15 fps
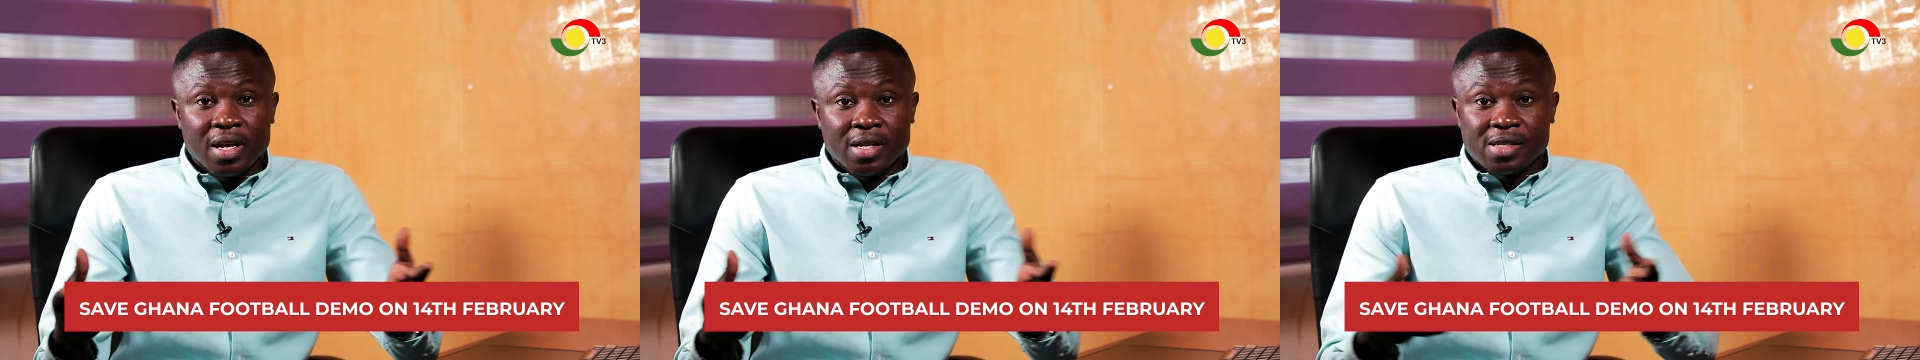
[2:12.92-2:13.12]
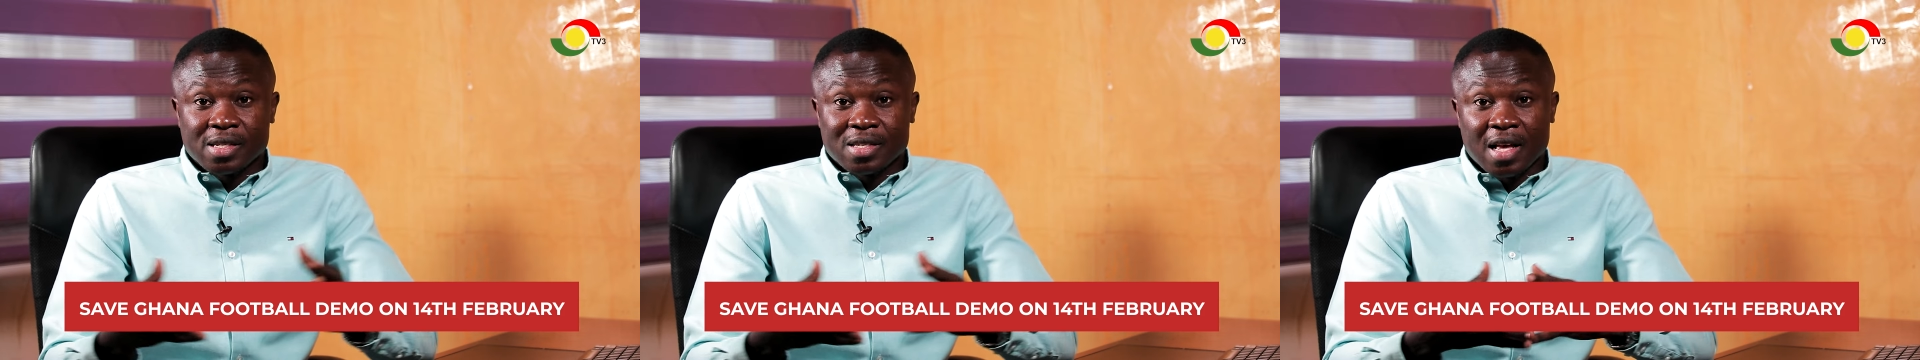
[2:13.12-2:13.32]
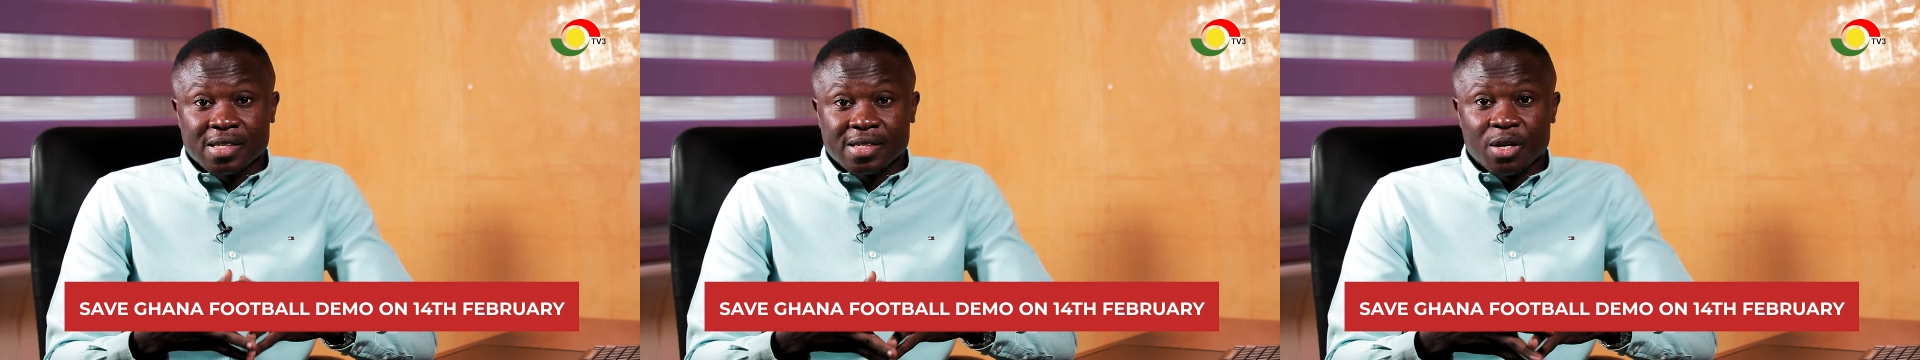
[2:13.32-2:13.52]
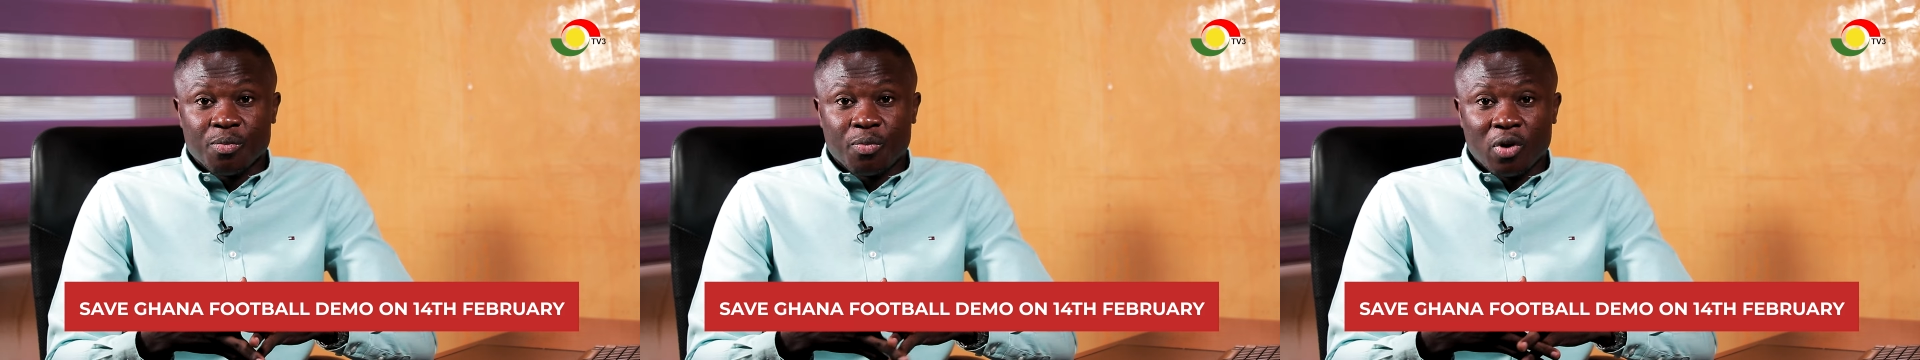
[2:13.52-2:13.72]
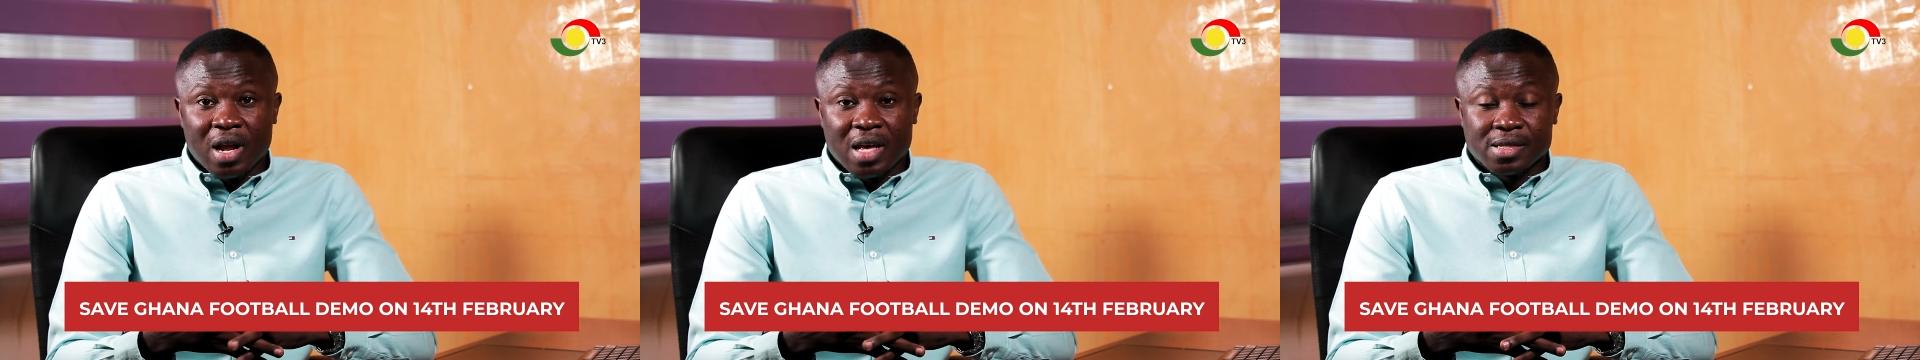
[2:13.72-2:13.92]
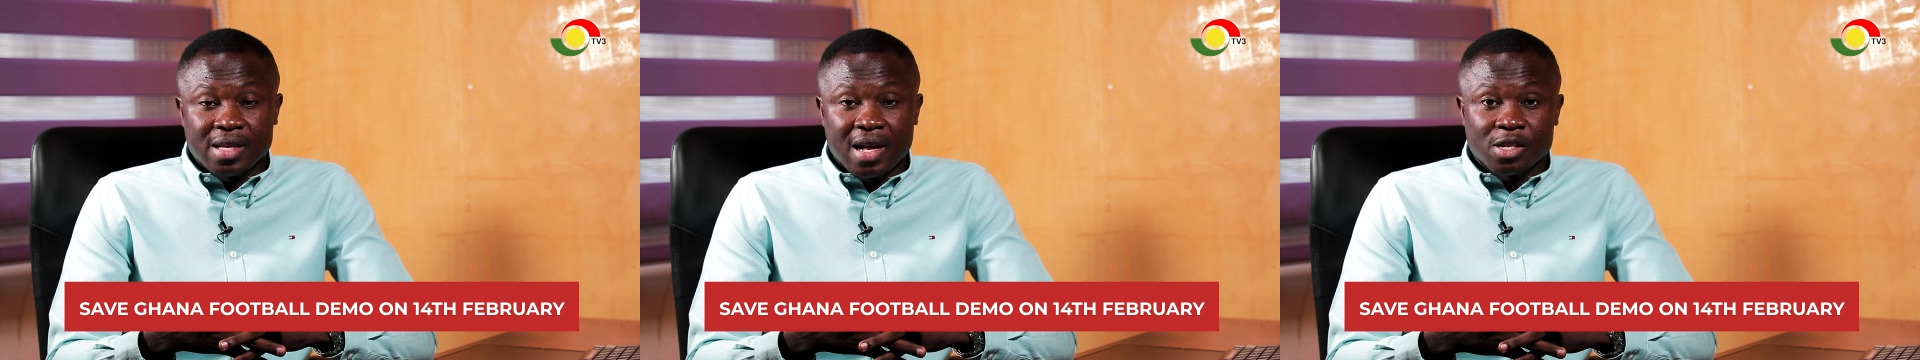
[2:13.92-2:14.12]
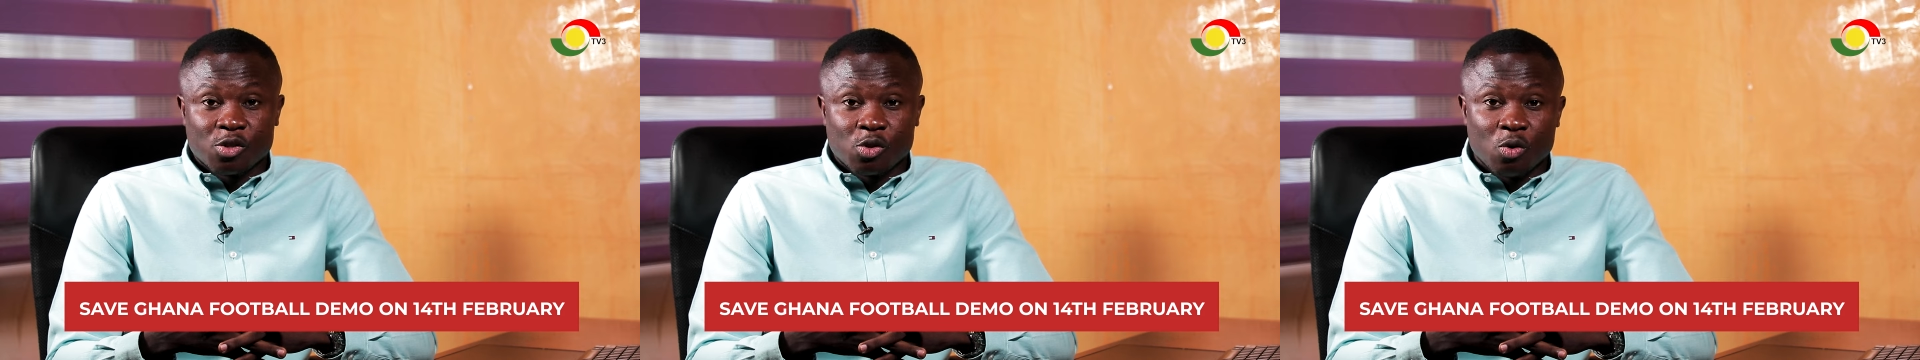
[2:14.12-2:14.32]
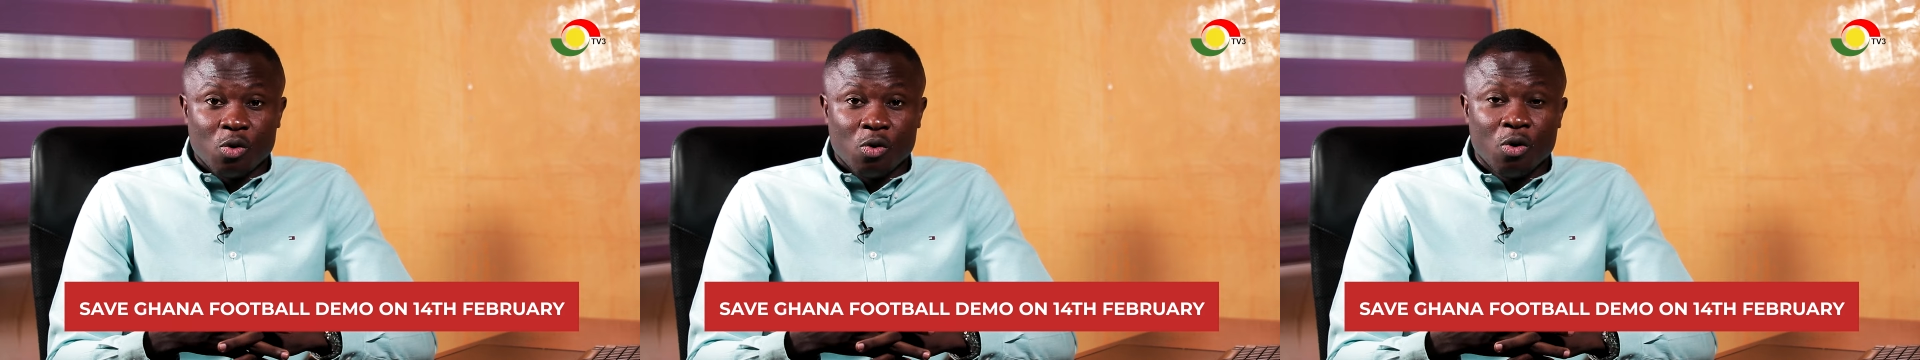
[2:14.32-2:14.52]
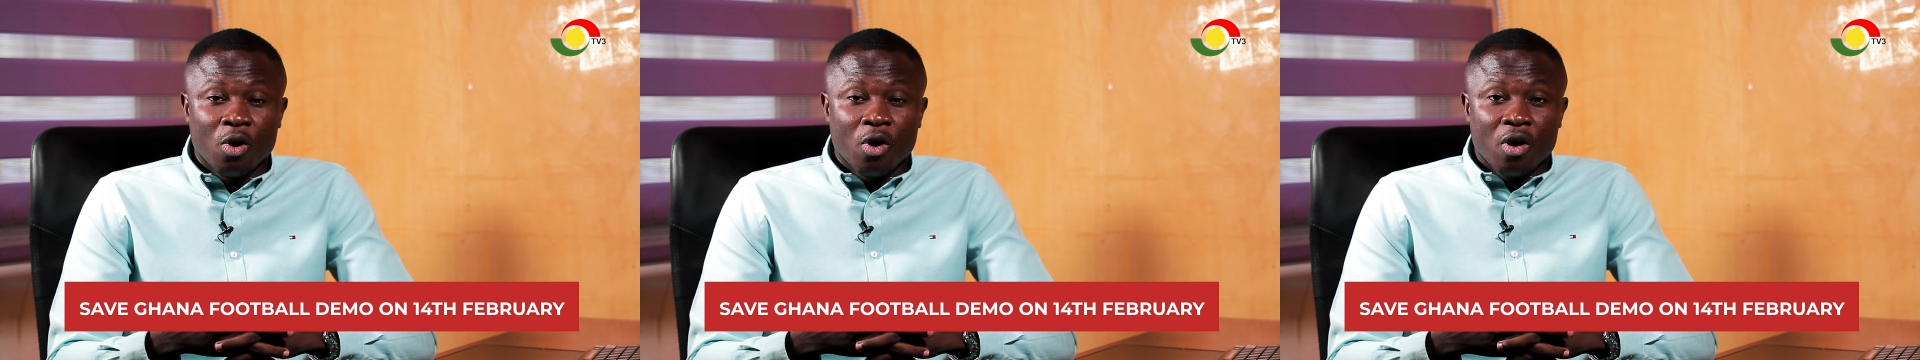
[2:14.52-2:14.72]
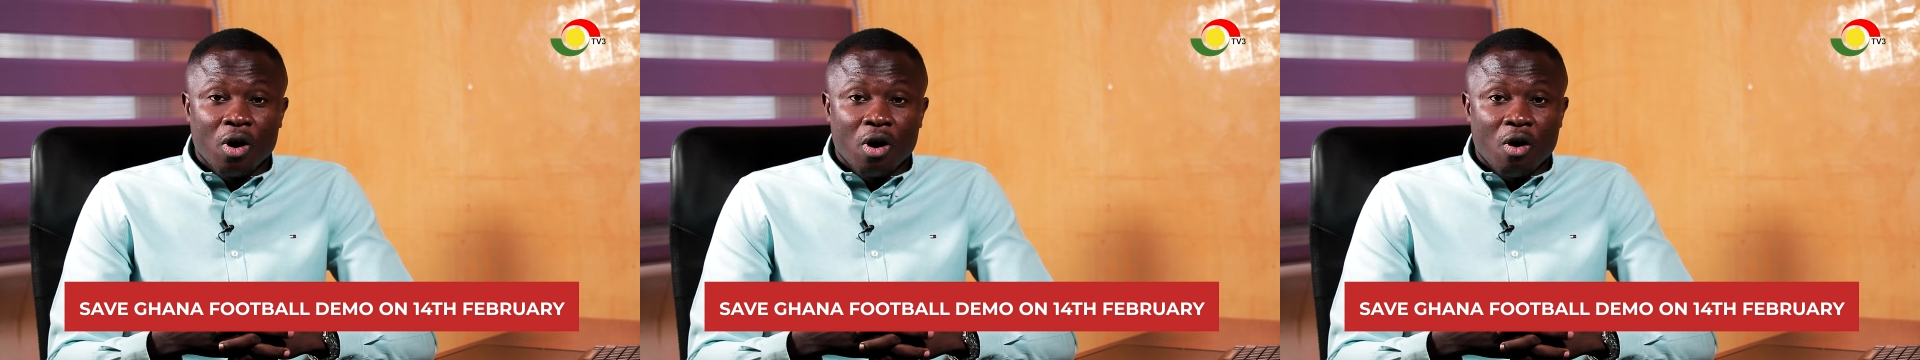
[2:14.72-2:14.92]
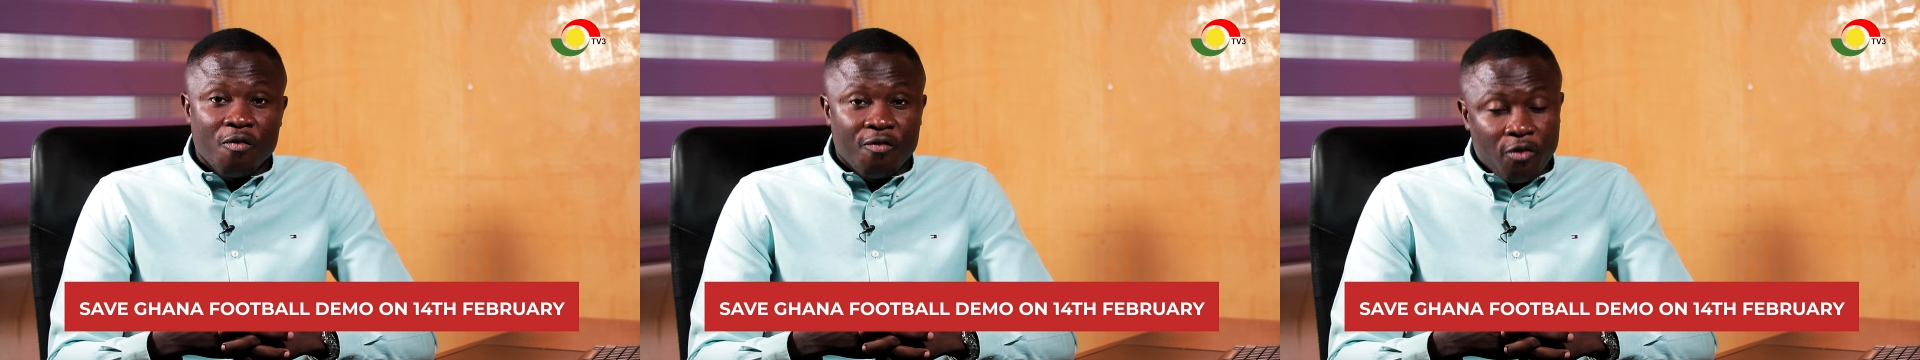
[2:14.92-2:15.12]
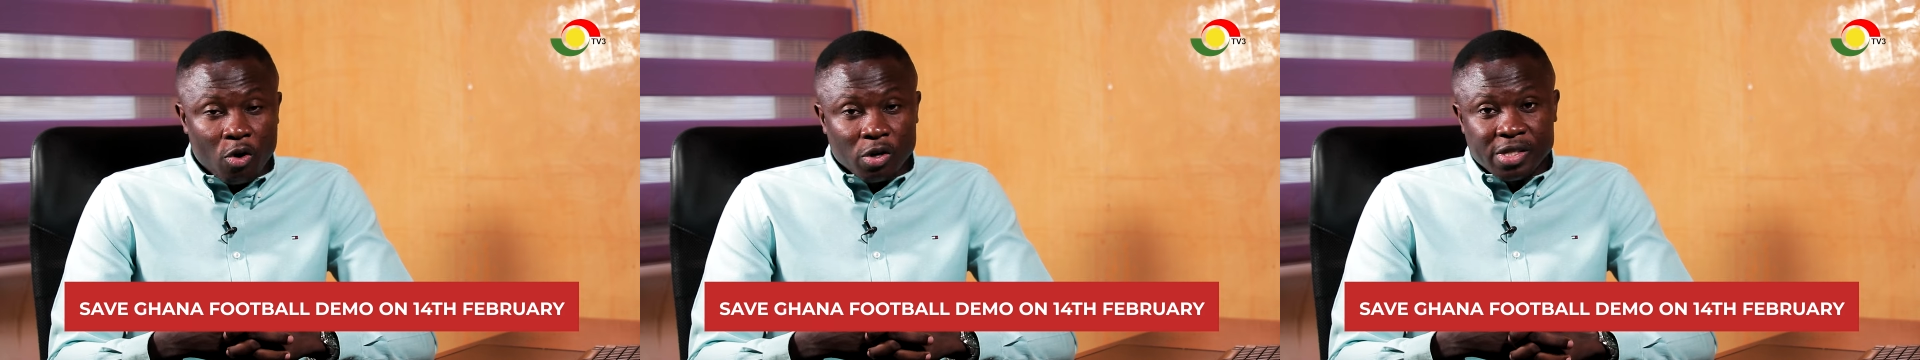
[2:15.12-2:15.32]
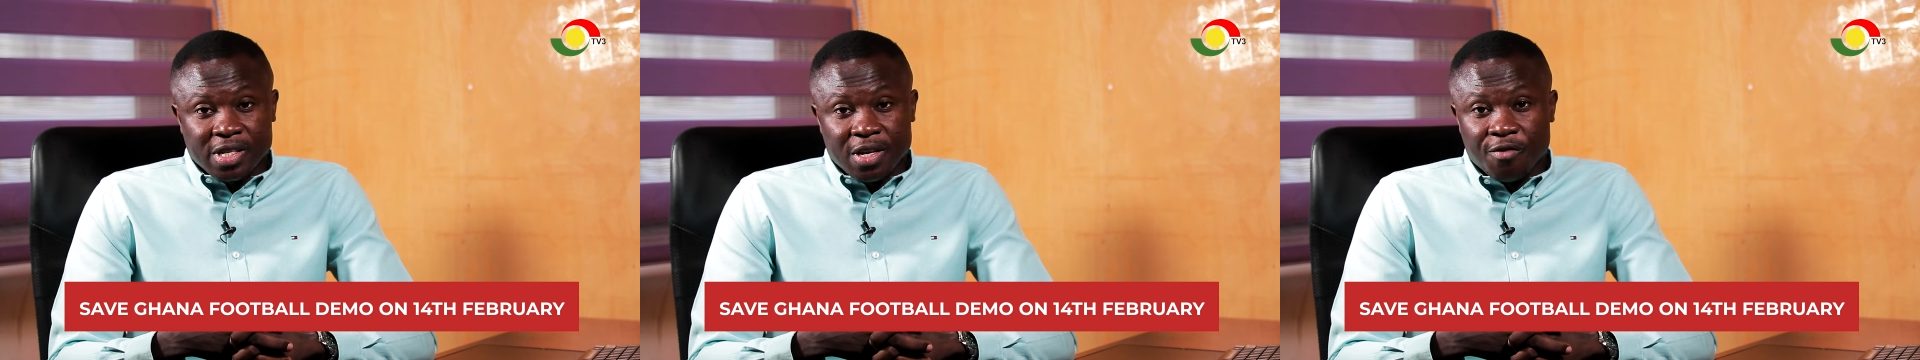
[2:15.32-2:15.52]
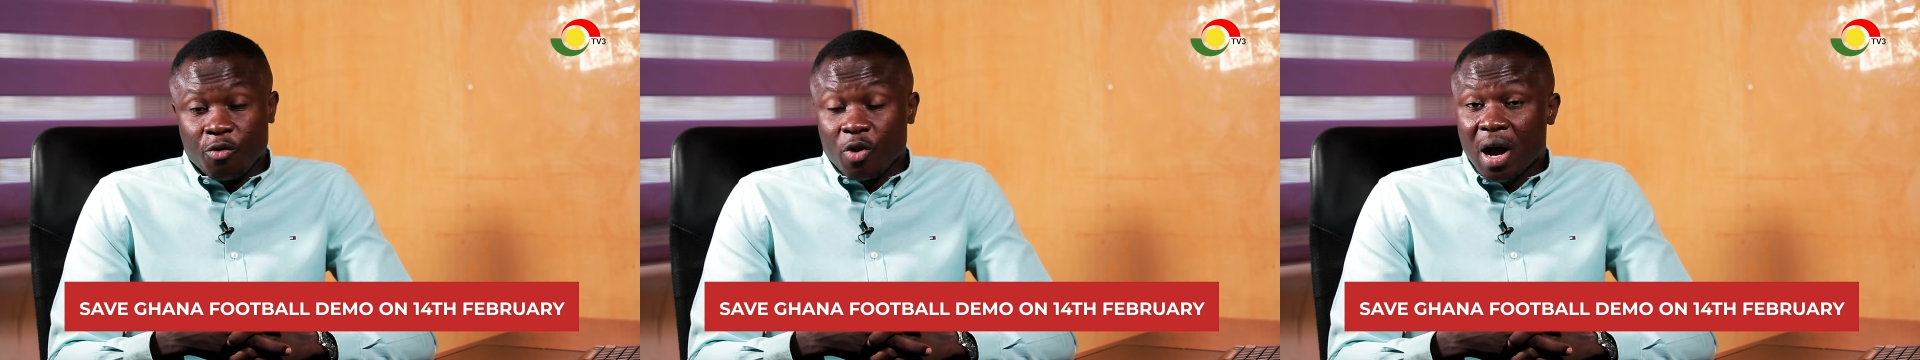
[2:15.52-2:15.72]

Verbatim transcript: It is as simple as that. So on 14th,